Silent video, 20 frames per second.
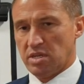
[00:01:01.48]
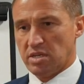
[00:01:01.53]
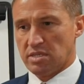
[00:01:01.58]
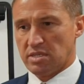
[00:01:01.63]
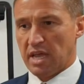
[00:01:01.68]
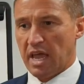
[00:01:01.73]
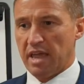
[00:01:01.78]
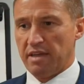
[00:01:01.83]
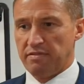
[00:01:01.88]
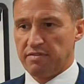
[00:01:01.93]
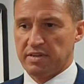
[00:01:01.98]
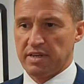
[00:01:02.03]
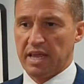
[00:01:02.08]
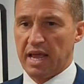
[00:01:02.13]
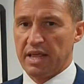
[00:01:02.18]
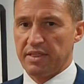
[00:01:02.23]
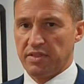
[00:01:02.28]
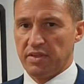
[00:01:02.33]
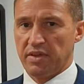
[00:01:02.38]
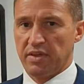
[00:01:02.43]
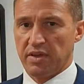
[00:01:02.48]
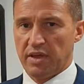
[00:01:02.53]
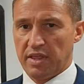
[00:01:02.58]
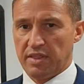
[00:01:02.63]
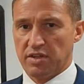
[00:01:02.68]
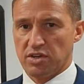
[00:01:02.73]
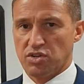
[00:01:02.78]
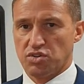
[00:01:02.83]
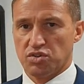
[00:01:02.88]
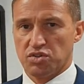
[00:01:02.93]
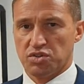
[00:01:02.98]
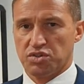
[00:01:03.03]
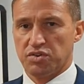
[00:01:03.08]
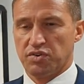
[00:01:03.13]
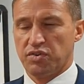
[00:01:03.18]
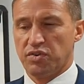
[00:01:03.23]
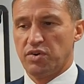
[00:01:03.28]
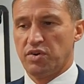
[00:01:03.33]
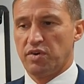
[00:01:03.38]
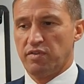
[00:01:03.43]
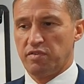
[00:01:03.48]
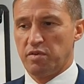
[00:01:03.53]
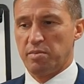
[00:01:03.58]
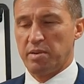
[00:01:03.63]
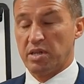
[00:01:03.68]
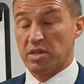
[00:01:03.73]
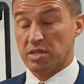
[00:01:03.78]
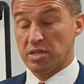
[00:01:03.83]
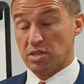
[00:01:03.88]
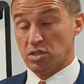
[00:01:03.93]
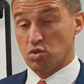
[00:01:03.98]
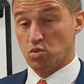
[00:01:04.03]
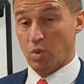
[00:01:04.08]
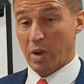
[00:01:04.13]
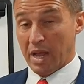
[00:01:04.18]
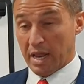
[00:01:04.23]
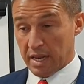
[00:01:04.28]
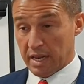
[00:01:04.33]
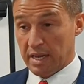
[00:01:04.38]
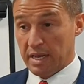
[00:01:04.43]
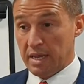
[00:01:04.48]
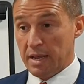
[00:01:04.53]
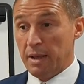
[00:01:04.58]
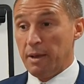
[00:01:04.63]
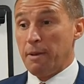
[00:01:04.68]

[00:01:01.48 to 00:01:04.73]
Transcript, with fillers: safety and the, and the structure of your building as well.